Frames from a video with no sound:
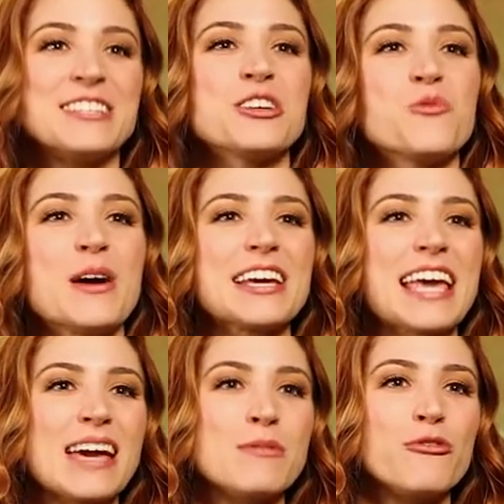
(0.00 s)
To win a
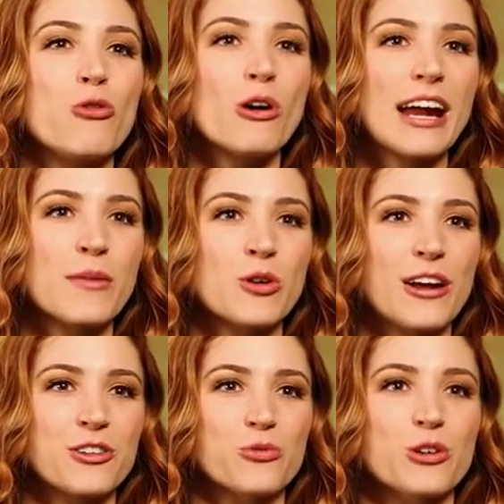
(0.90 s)
game of Warhammer
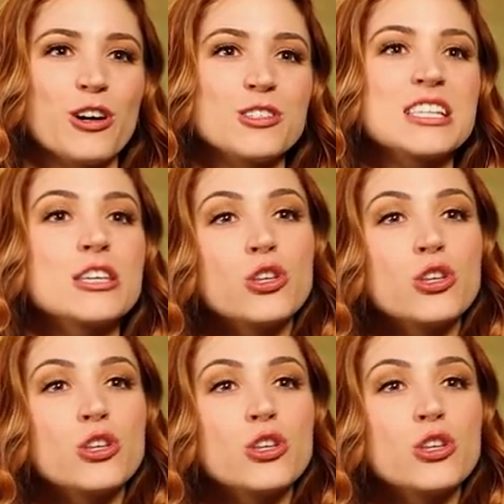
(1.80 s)
Underworlds,